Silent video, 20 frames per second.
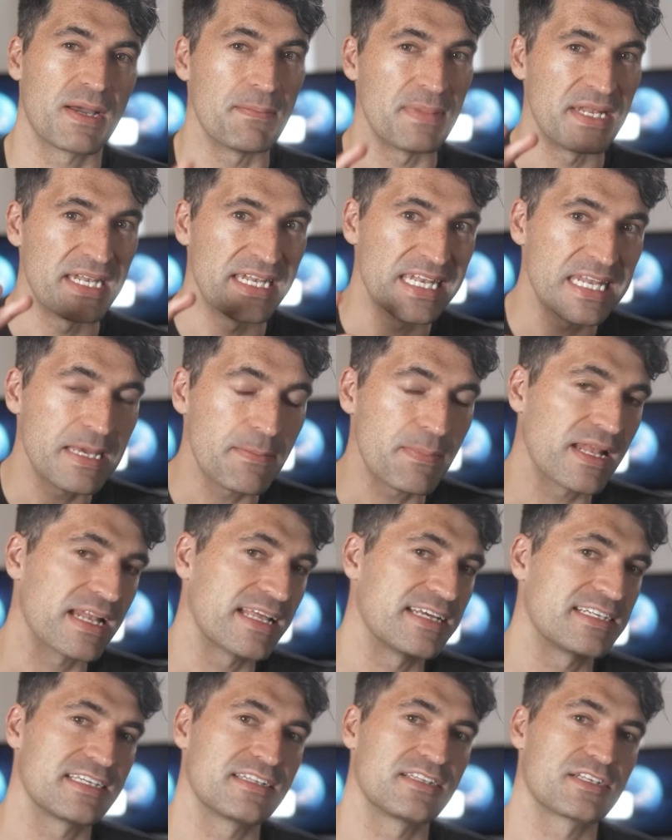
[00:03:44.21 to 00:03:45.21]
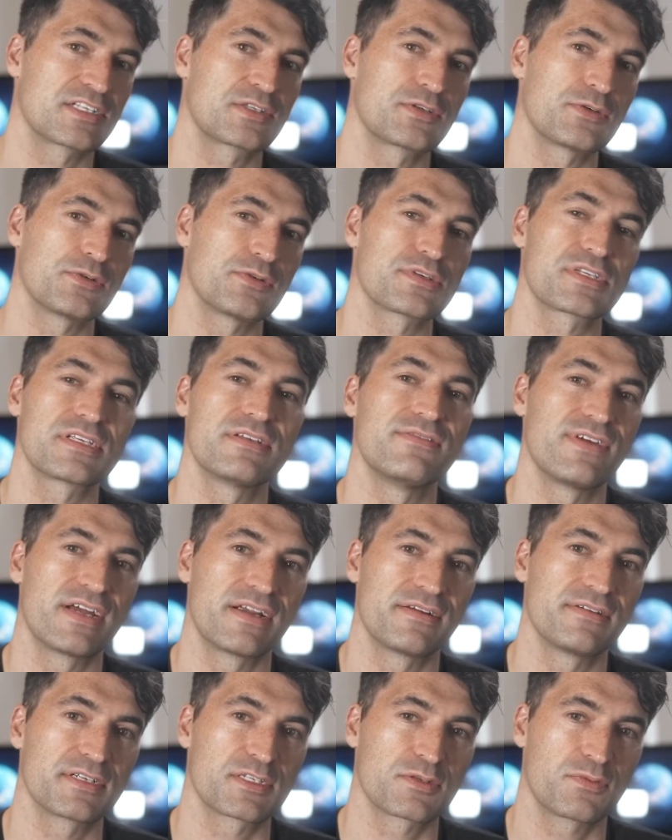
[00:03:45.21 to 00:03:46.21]
manipulating the source in
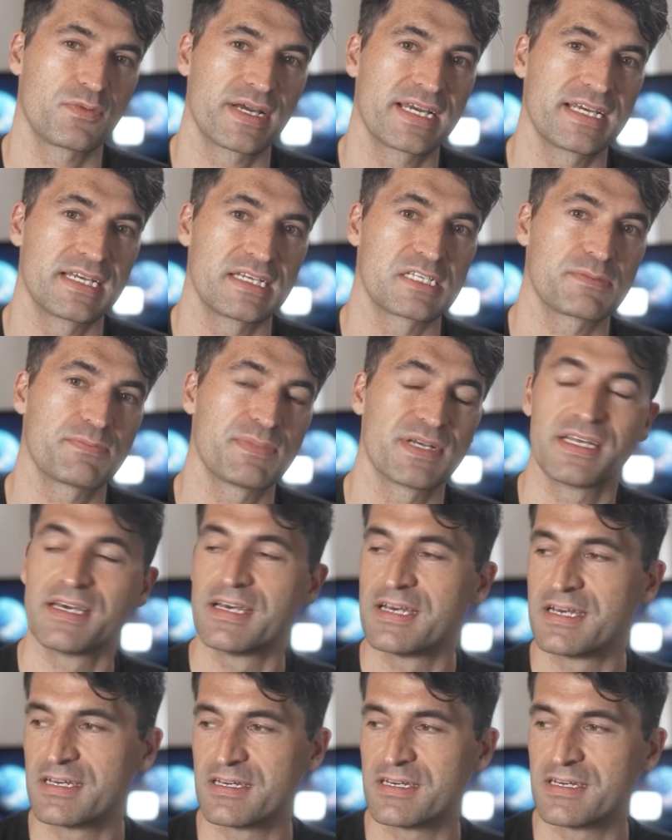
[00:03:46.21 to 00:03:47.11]
various ways, but